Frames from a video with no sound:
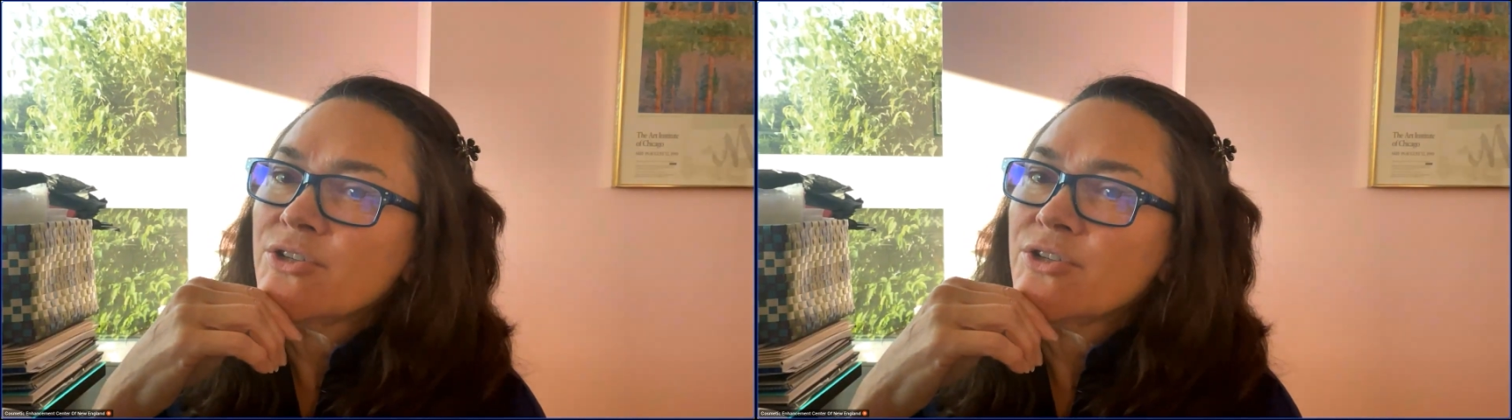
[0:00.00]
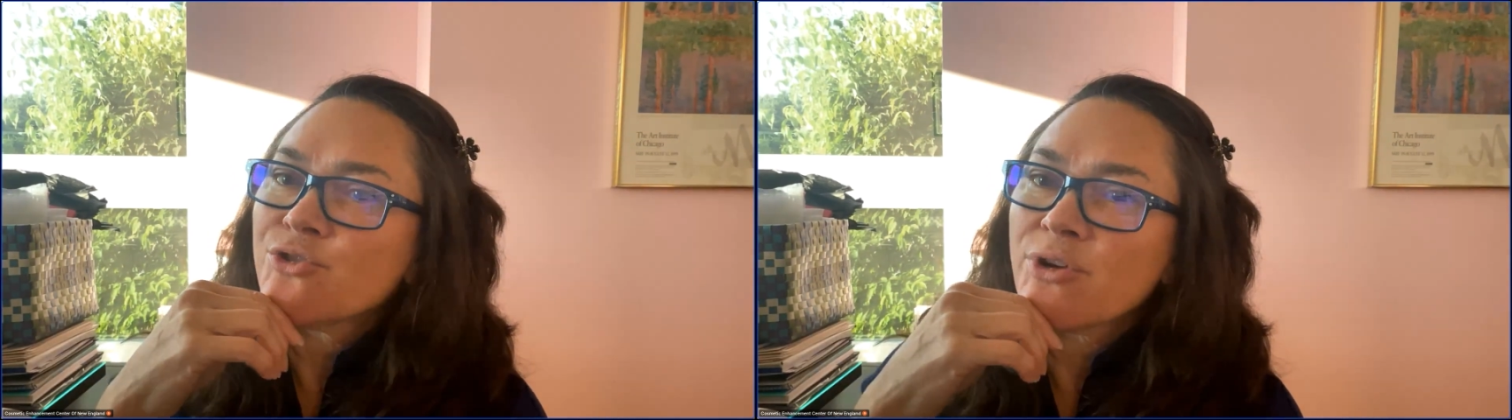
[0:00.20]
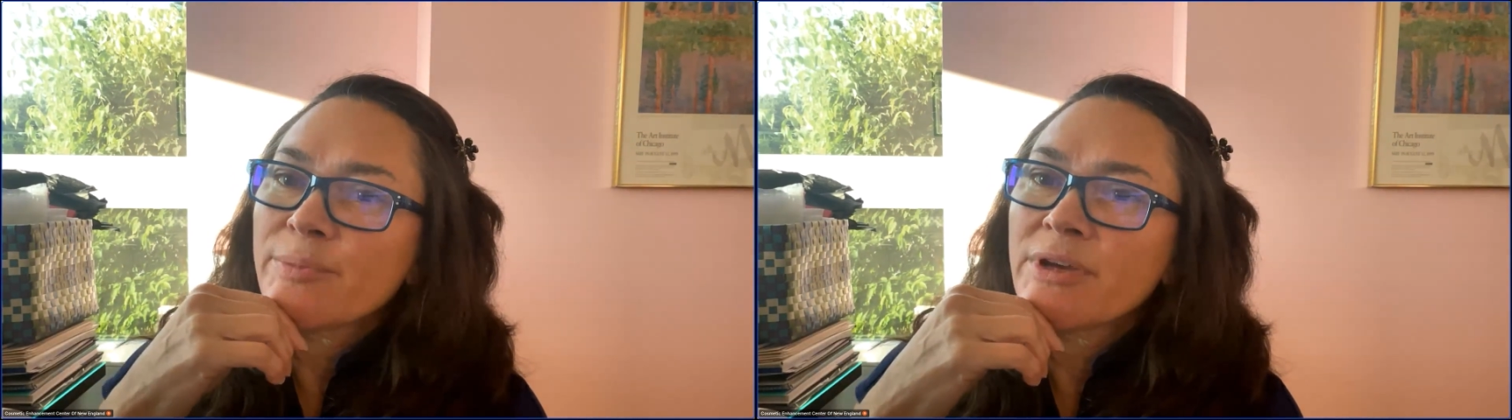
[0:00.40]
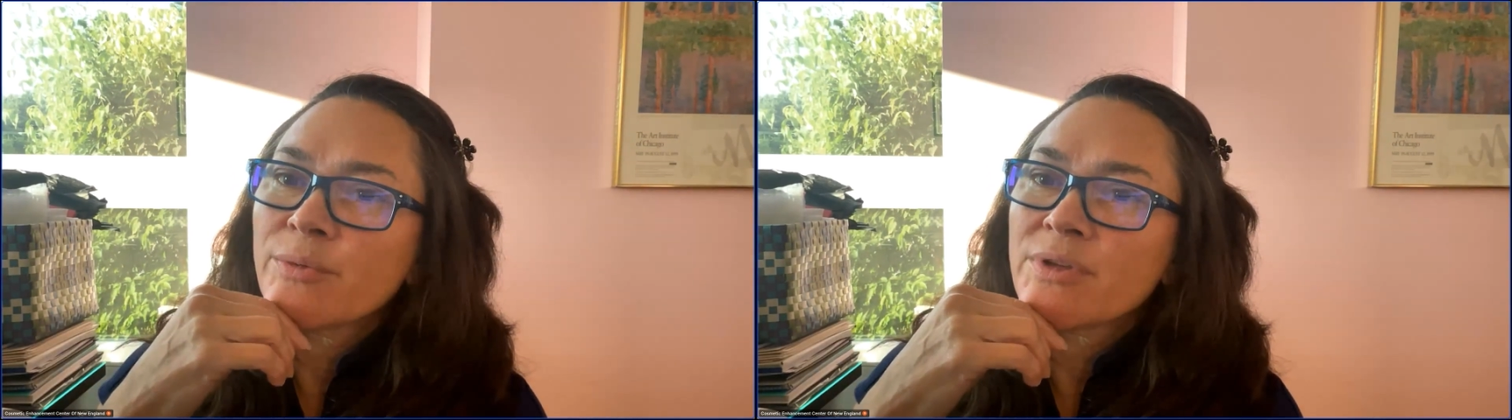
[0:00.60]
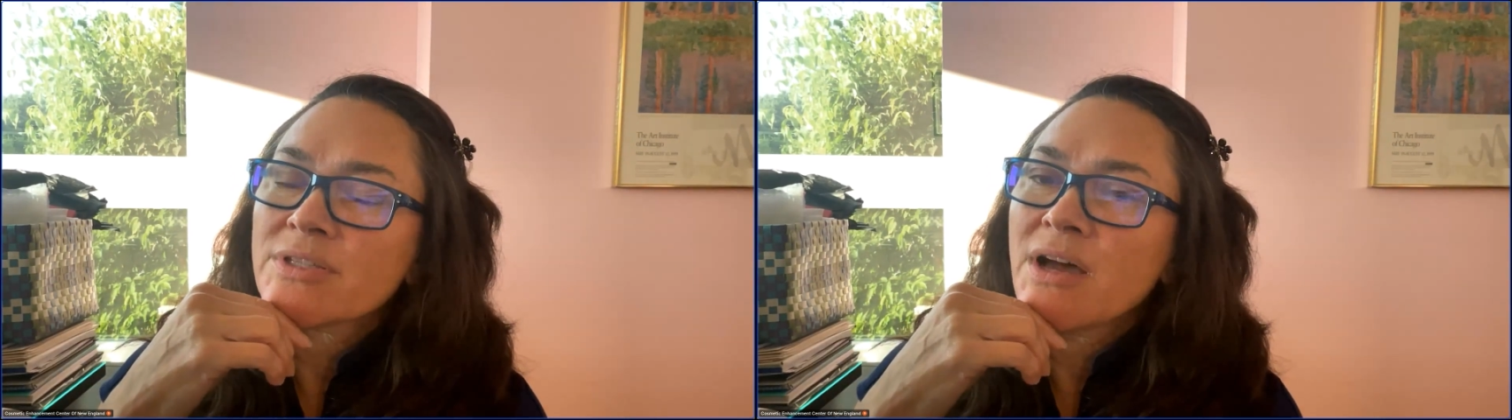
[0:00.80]
do
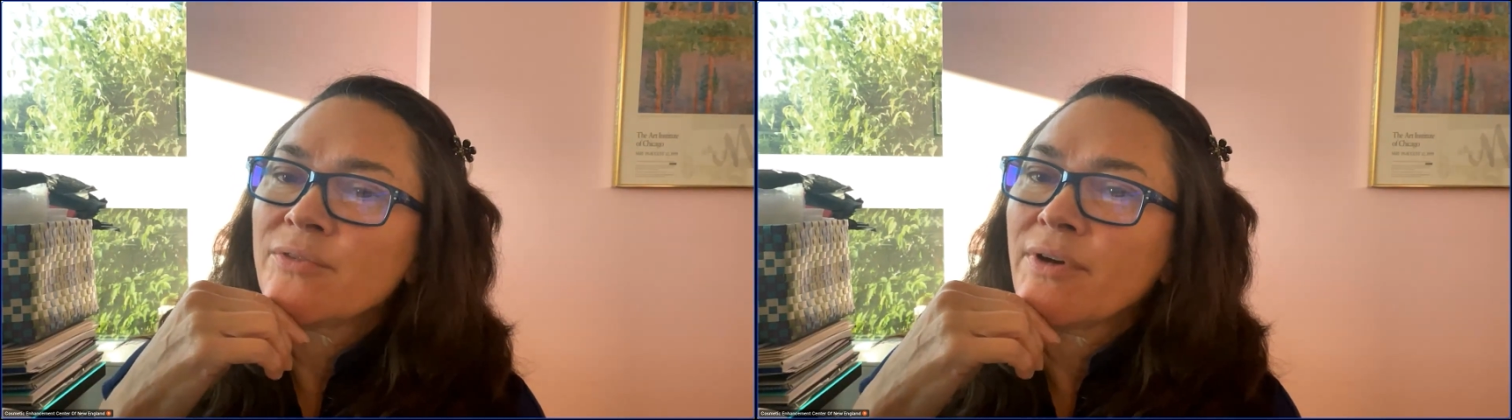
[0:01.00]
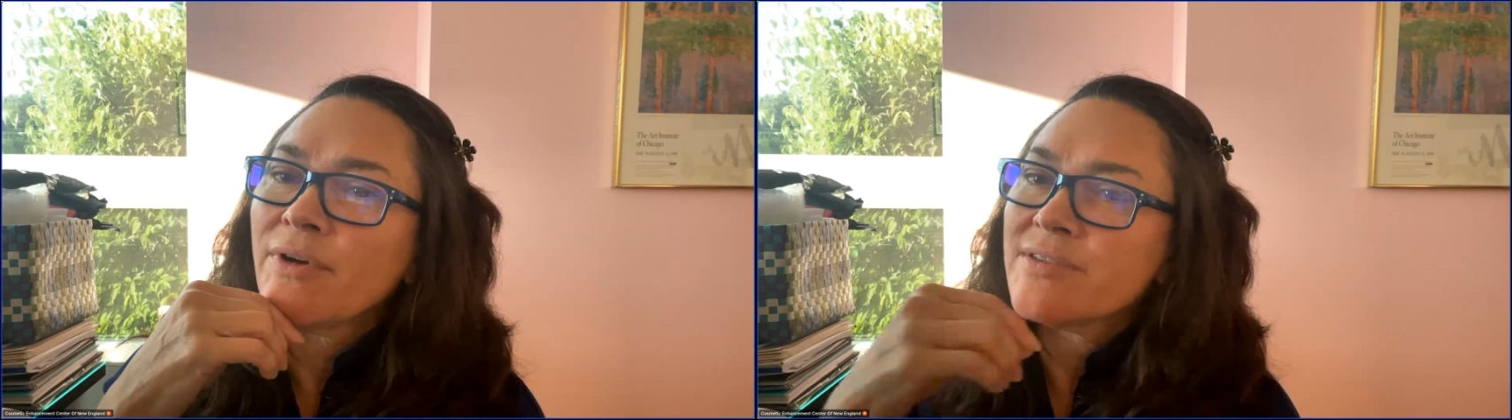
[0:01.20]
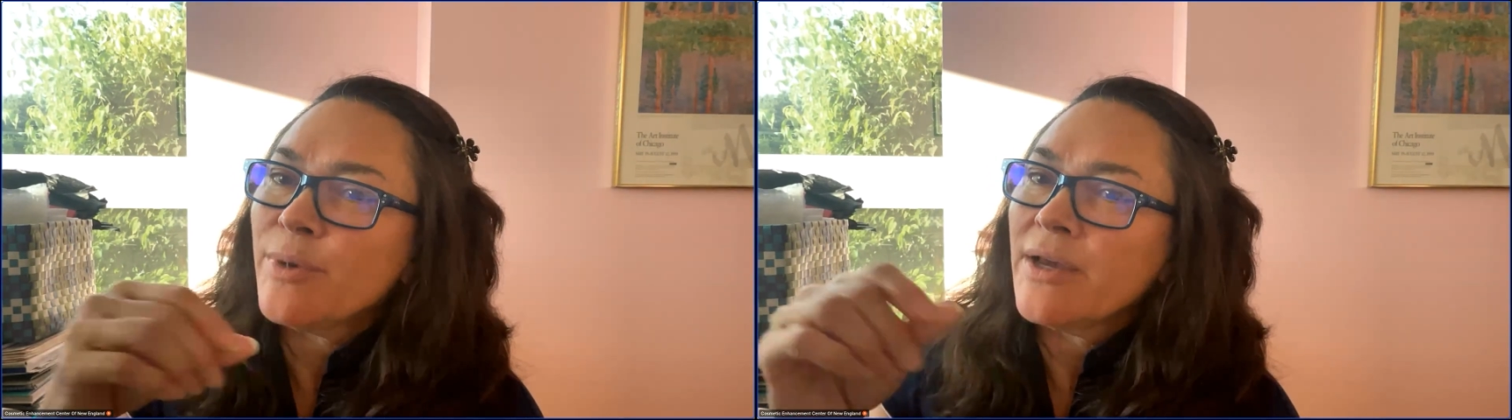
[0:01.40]
treatment with Softwave,